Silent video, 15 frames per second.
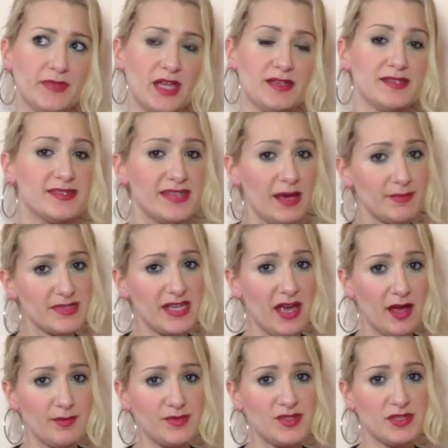
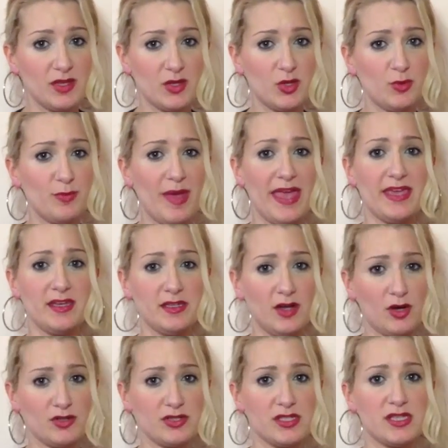Sometimes you may
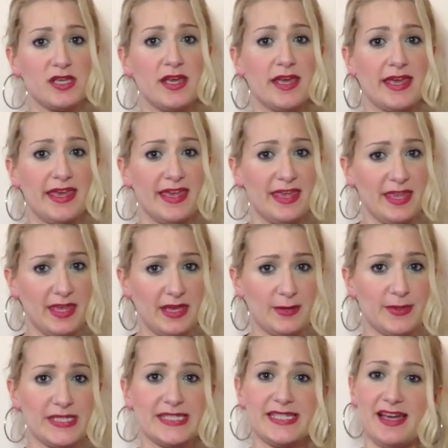not
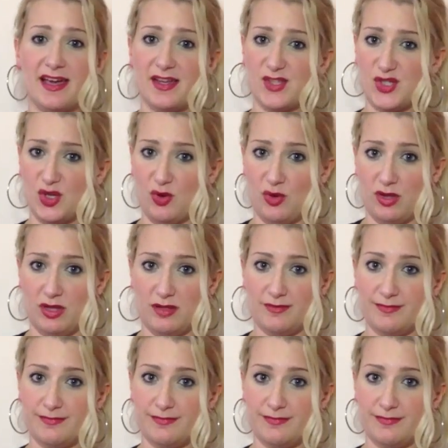hear it at all.